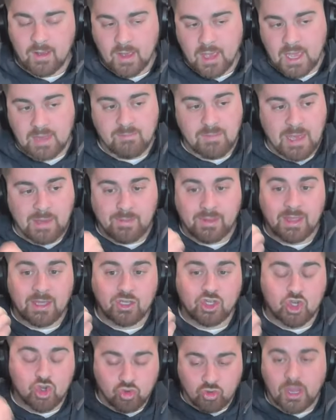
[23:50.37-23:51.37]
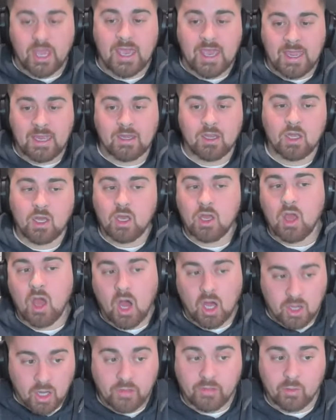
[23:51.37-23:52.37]
and maybe they trade
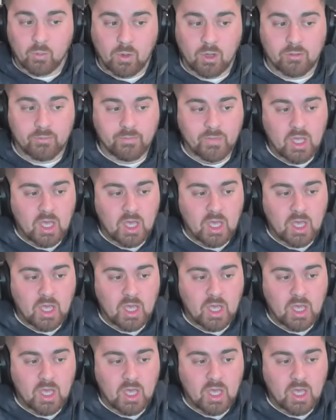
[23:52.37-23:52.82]
another one.